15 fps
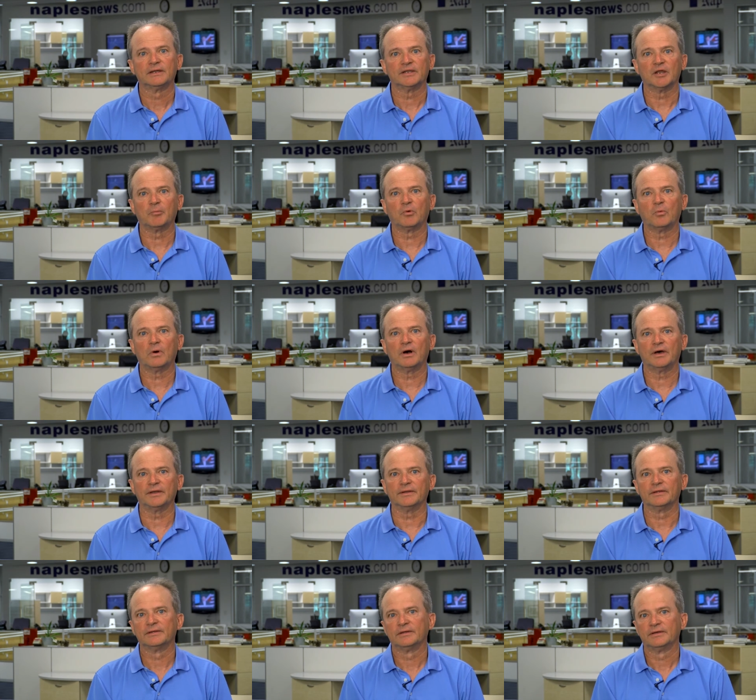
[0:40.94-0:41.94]
Number
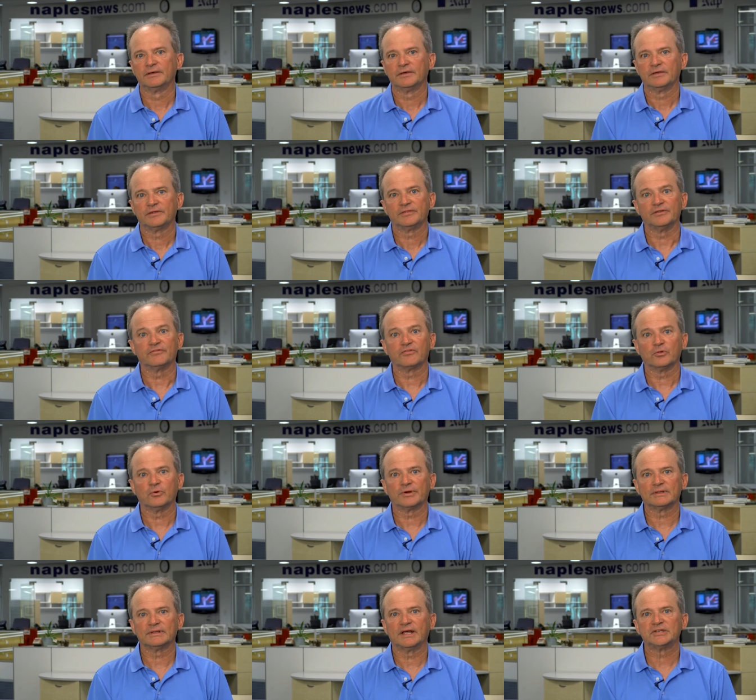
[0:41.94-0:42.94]
one, the
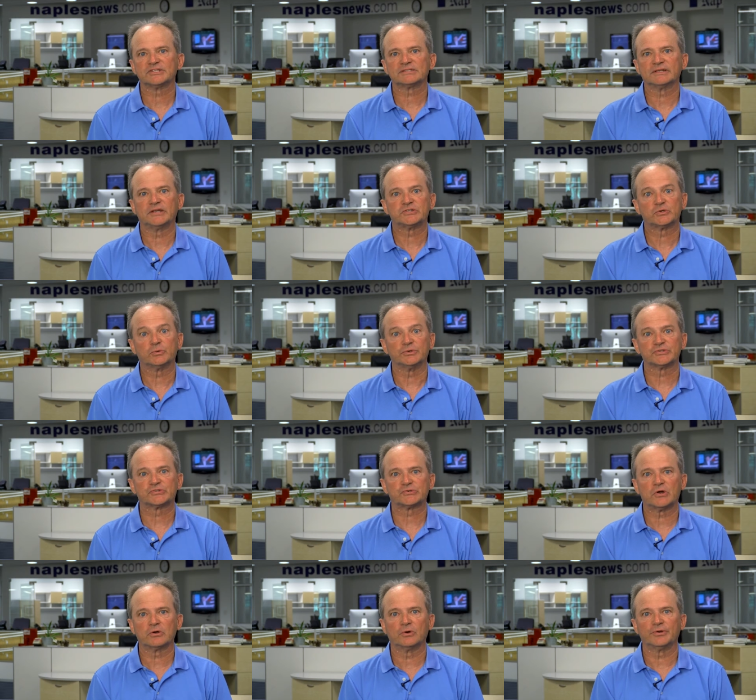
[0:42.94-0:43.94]
Florida legislature will
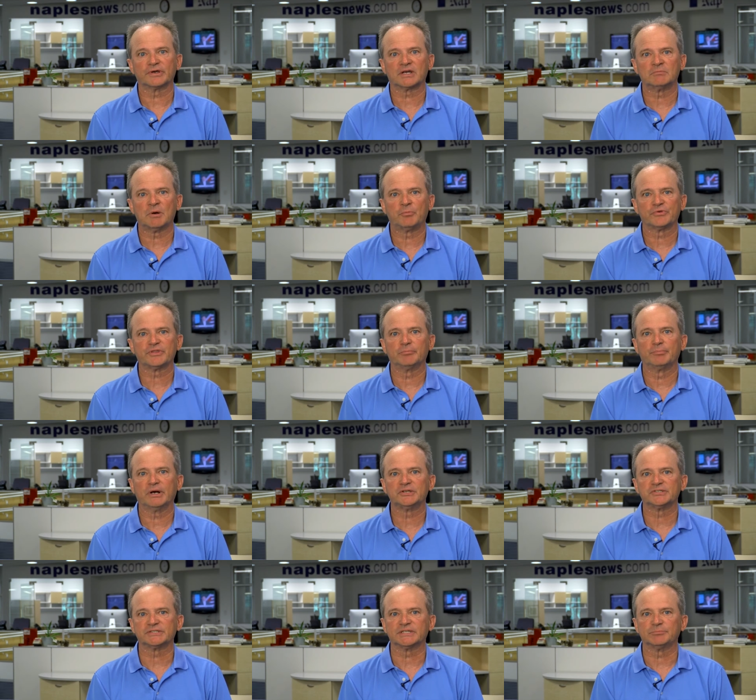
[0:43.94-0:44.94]
struggle to come up with a
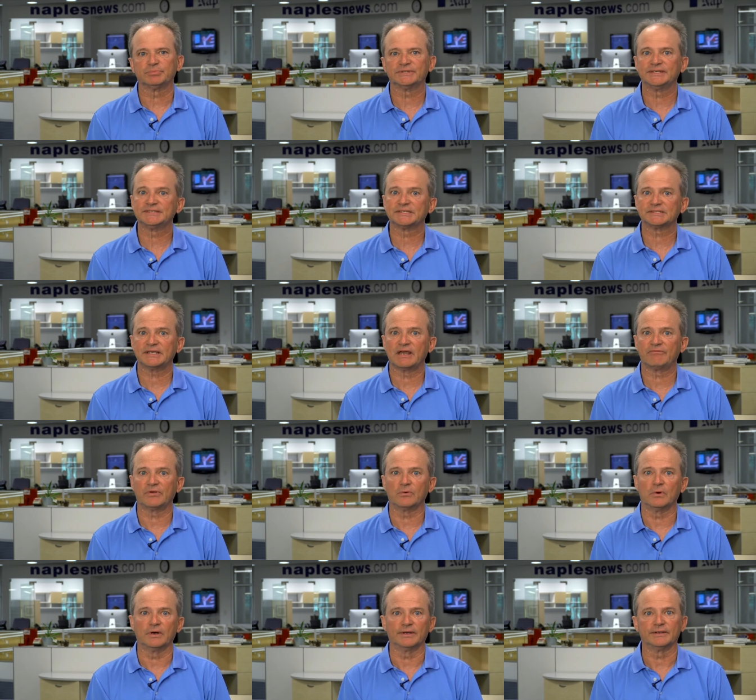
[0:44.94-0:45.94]
budget that pleases
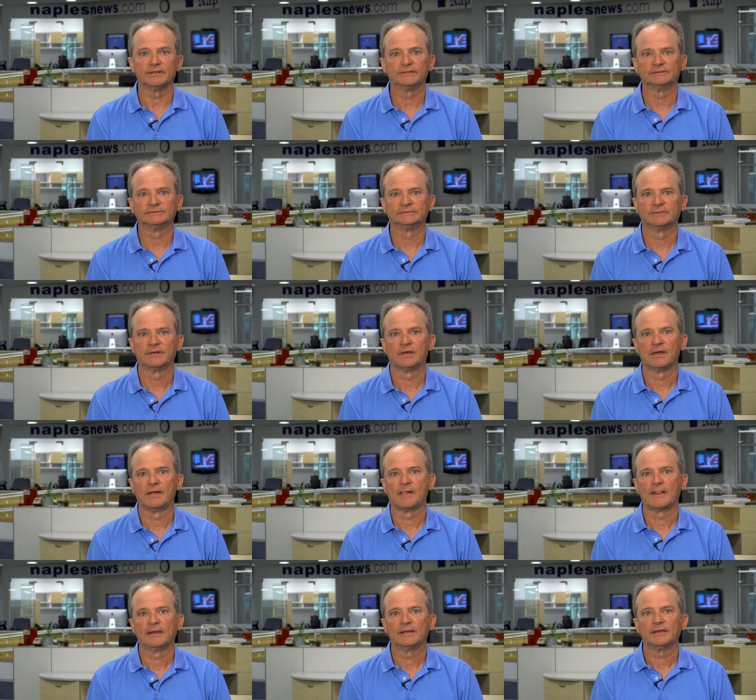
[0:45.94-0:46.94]
everyone.
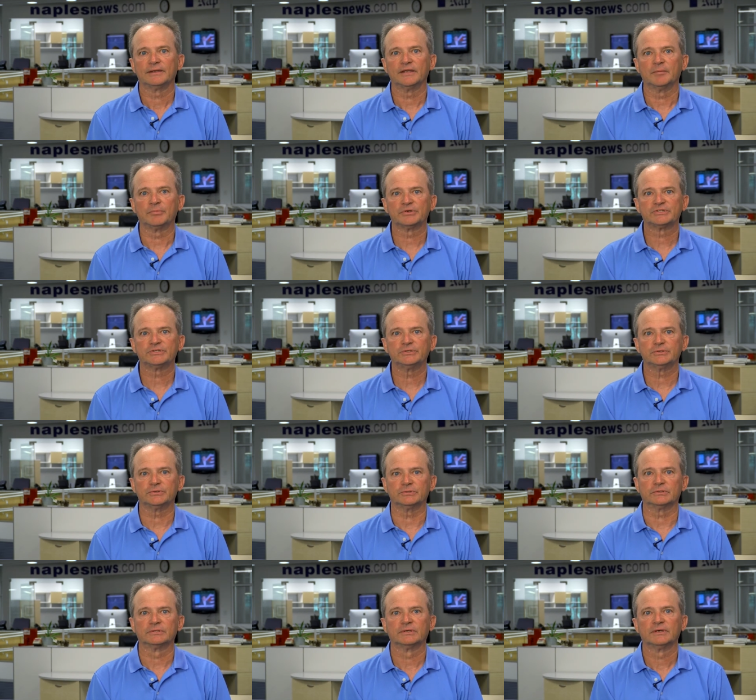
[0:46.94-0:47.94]
Number
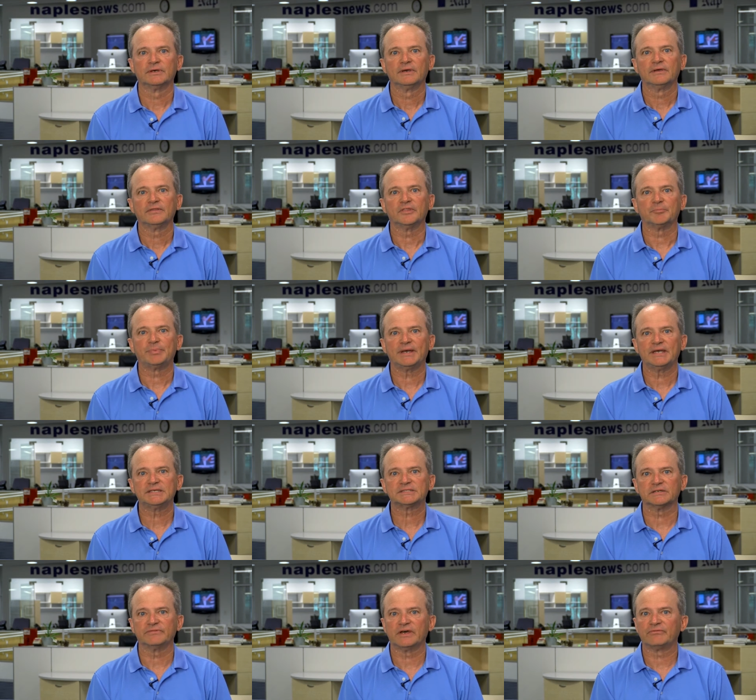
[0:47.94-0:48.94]
two, the
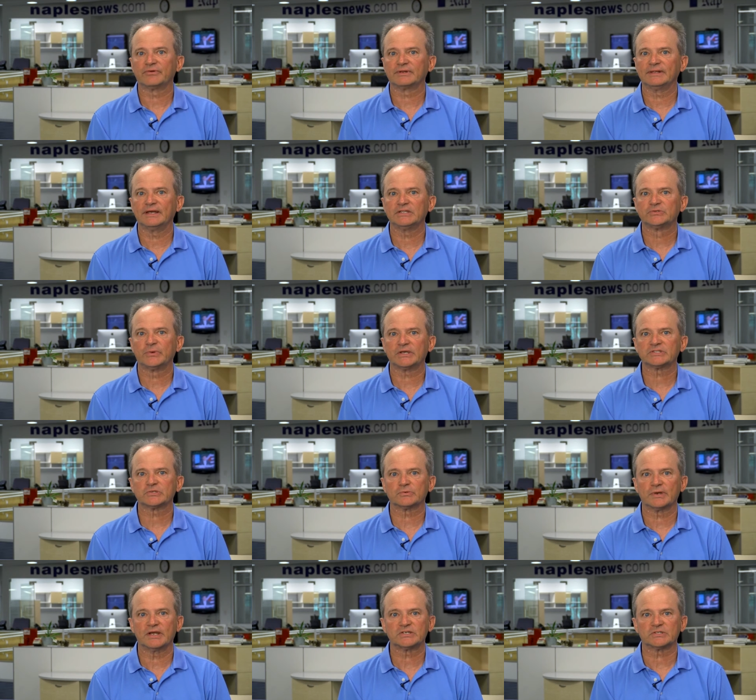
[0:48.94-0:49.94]
pace of Everglades
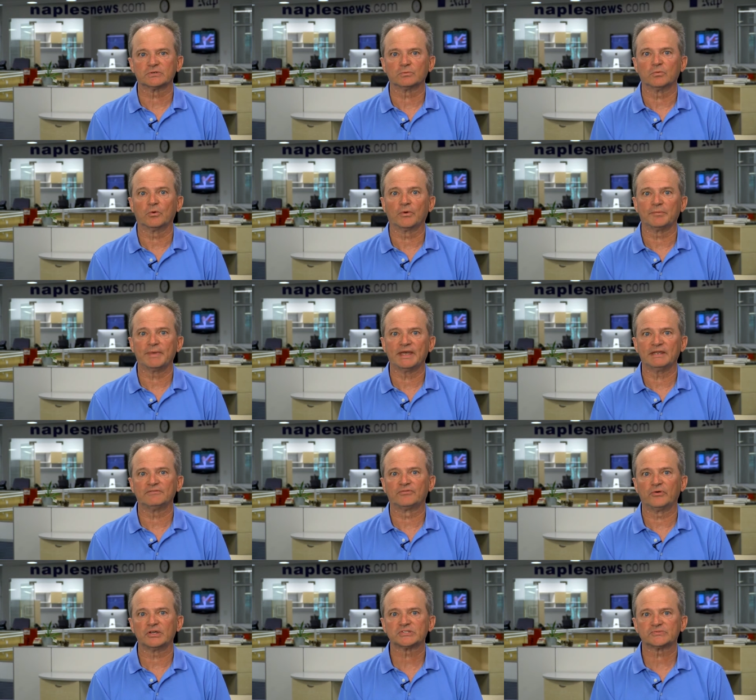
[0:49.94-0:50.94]
restoration will
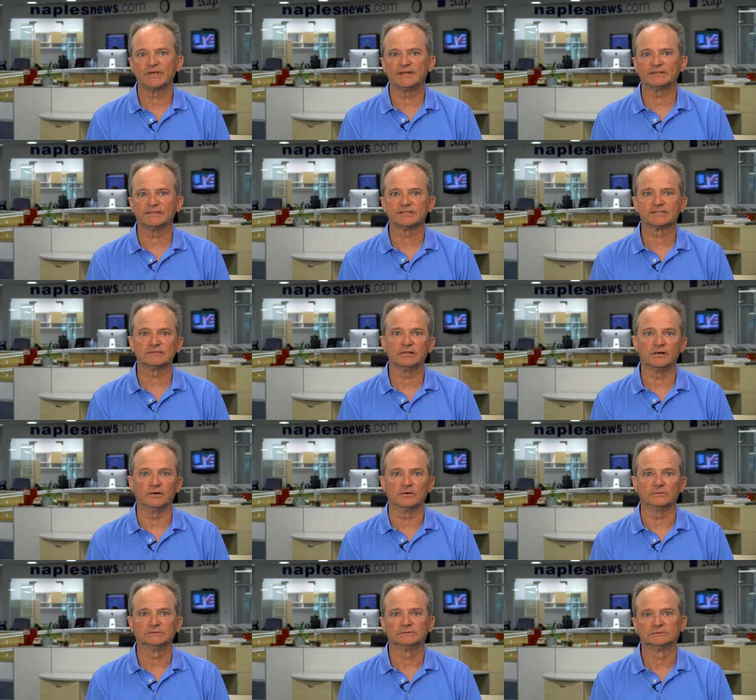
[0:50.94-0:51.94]
remain frustratingly
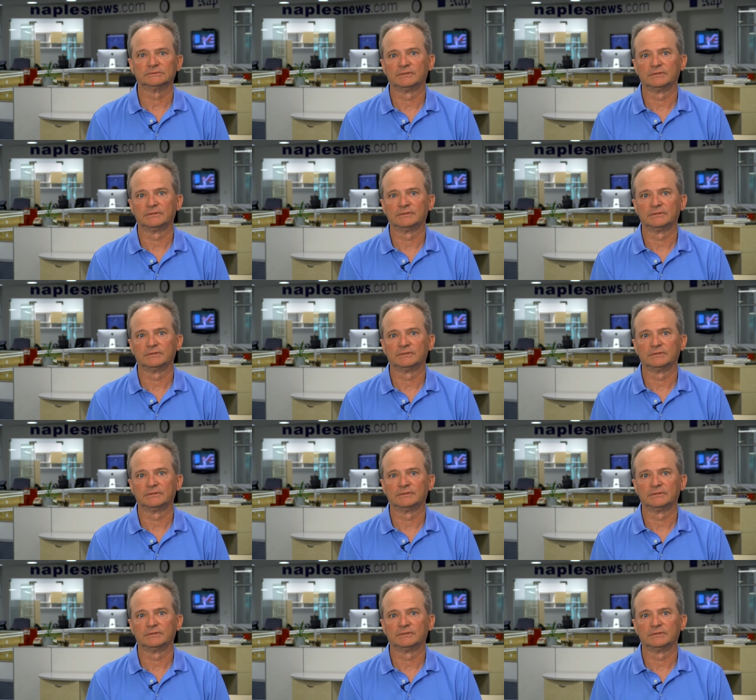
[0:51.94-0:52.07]
slow.